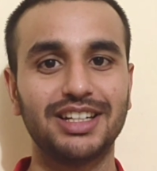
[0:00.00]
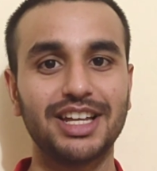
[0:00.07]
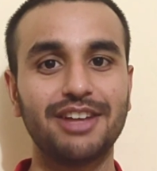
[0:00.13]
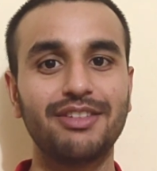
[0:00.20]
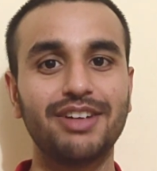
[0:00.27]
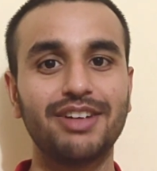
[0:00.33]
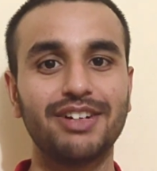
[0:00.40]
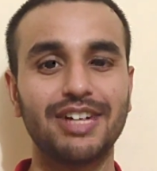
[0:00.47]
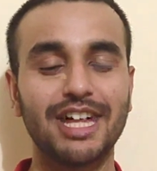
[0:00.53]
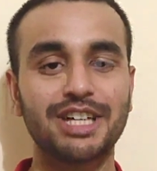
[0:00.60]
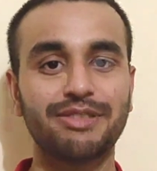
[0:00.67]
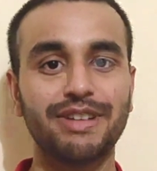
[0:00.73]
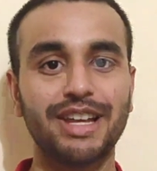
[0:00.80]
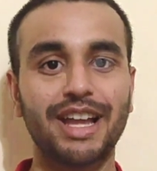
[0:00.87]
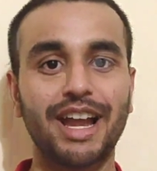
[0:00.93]
Even
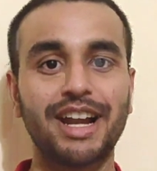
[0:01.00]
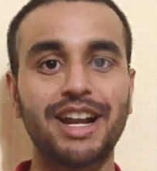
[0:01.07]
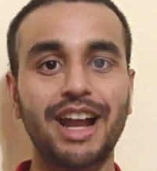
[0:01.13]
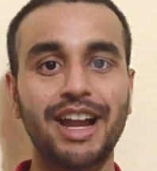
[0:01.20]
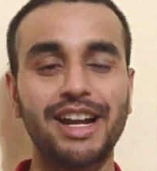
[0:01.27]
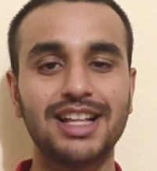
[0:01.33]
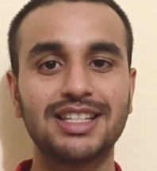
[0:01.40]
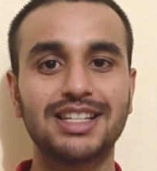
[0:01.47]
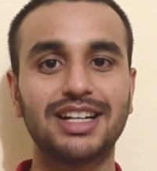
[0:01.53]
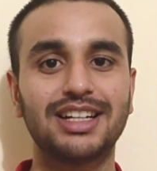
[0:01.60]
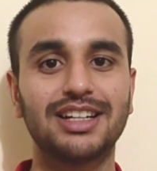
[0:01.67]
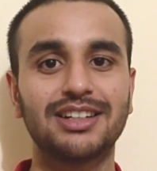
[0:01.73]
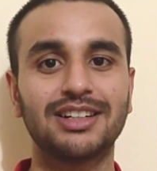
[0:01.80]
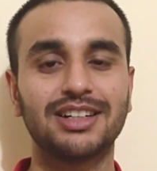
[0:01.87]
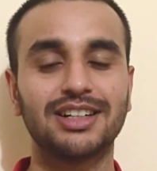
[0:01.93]
that's why I didn't set
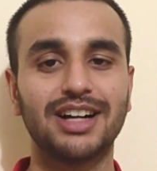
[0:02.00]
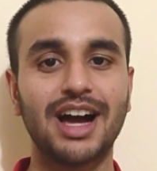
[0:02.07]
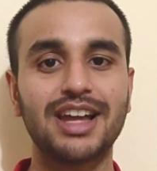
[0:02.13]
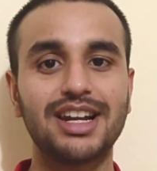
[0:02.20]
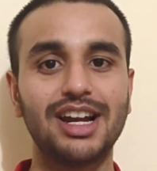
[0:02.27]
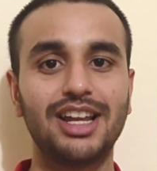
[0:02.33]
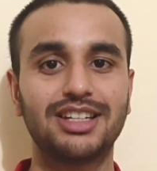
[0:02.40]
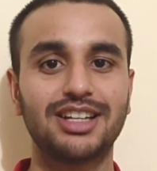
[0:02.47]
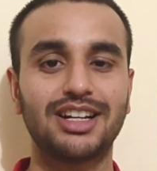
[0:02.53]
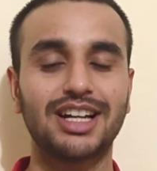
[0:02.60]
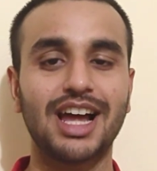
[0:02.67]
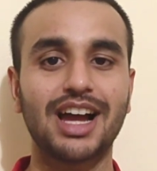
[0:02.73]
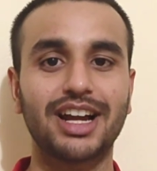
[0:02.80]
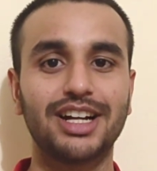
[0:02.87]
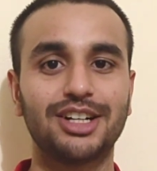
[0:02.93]
a unrealistic
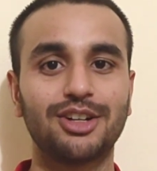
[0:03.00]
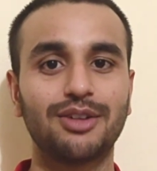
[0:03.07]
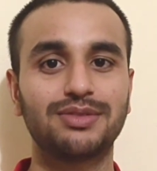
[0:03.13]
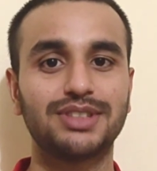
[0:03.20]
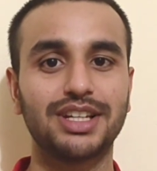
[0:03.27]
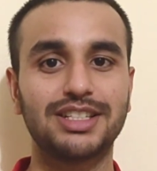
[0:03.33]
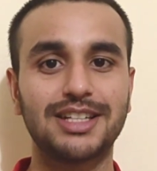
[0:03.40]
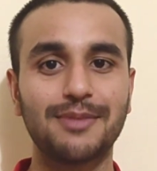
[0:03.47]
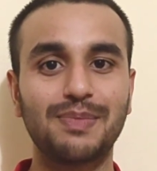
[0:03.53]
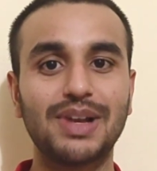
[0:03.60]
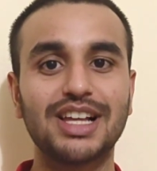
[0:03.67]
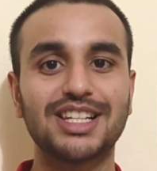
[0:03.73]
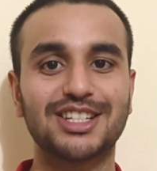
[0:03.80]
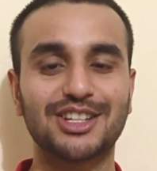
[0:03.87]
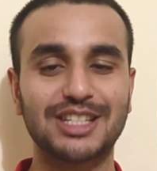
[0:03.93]
target of 60
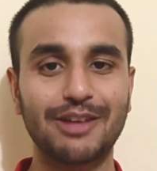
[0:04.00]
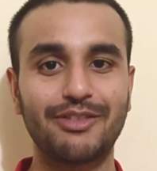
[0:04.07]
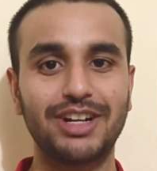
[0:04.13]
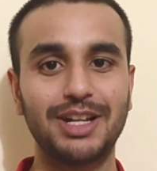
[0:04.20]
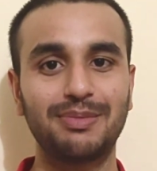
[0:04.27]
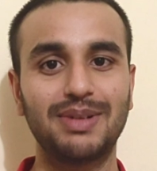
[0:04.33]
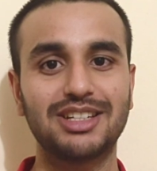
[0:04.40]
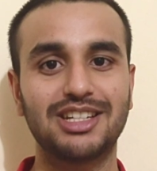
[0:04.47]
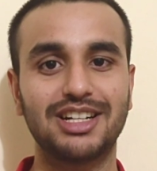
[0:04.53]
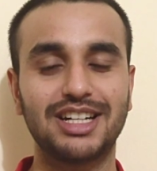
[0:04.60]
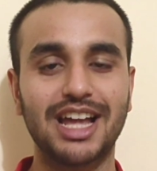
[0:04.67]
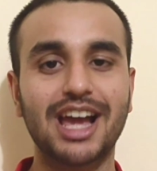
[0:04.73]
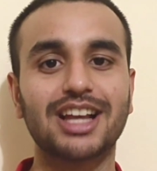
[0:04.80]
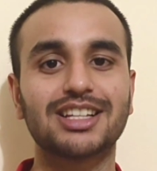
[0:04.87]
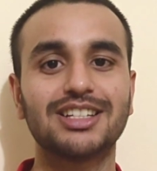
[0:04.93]
plus or 70 plus in
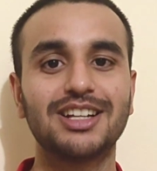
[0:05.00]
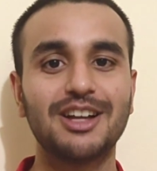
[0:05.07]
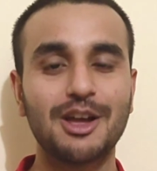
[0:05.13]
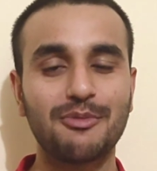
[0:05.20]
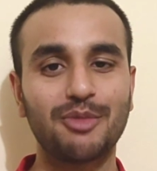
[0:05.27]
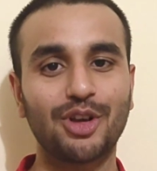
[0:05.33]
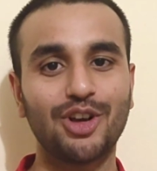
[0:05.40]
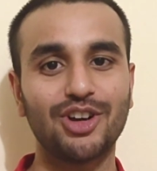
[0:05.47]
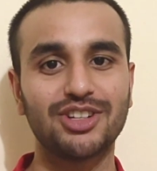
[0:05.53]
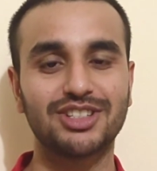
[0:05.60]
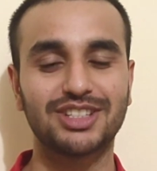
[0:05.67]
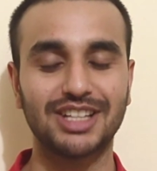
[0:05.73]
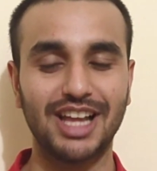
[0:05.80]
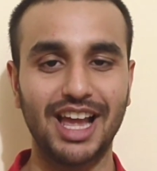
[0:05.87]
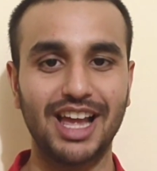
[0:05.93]
tax,
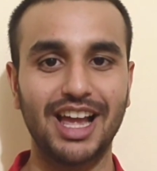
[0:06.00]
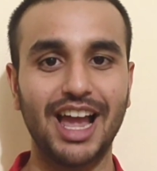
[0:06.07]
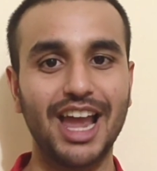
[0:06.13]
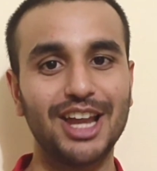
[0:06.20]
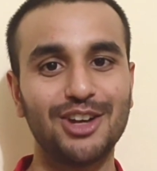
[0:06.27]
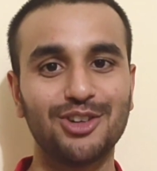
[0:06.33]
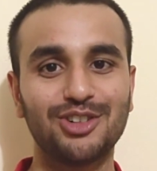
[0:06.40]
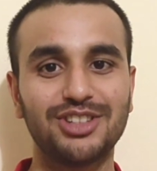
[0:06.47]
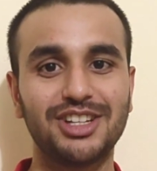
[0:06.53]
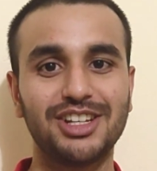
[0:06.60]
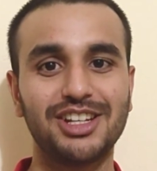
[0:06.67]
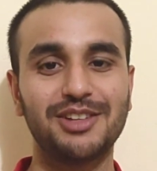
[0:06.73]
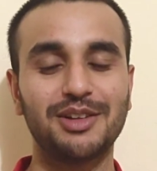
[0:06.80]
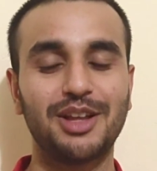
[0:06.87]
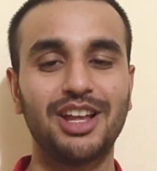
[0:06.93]
because I know
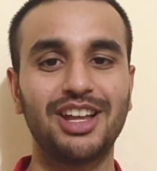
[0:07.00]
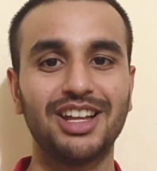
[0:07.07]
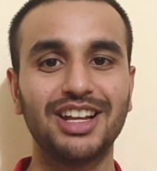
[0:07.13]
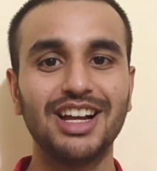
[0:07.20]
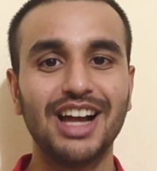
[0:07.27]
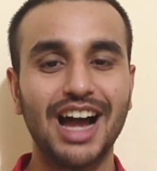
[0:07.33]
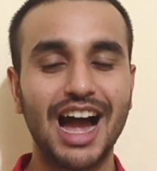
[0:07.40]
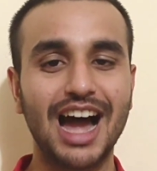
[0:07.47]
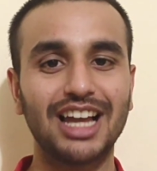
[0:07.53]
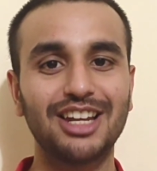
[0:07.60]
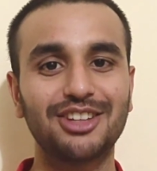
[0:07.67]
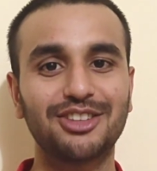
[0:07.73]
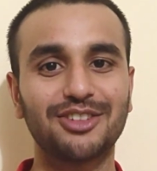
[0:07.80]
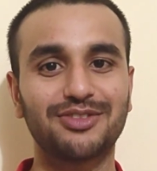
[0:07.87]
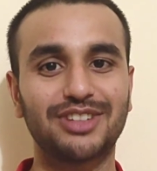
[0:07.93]
the
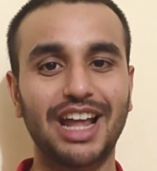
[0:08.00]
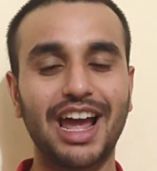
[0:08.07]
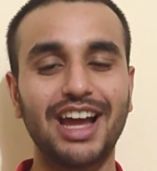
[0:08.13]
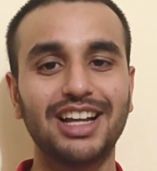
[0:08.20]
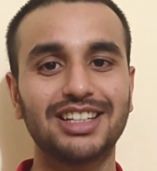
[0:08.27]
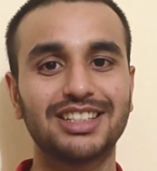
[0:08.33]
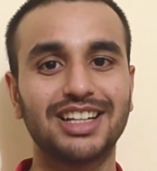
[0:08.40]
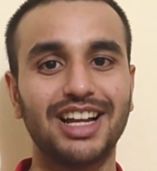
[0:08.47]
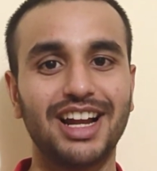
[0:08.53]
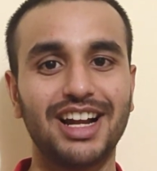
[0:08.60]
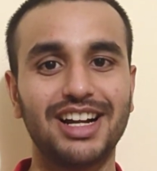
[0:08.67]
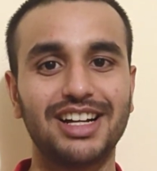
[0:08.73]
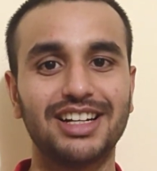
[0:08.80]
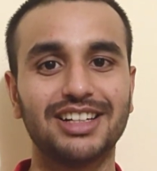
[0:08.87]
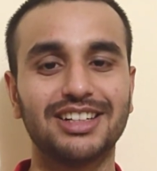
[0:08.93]
halat of tax,
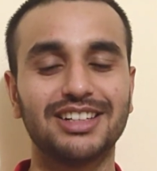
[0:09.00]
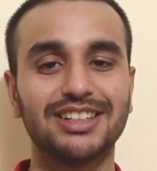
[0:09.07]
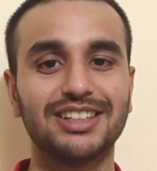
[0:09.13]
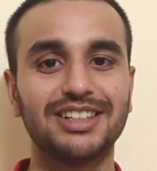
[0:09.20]
and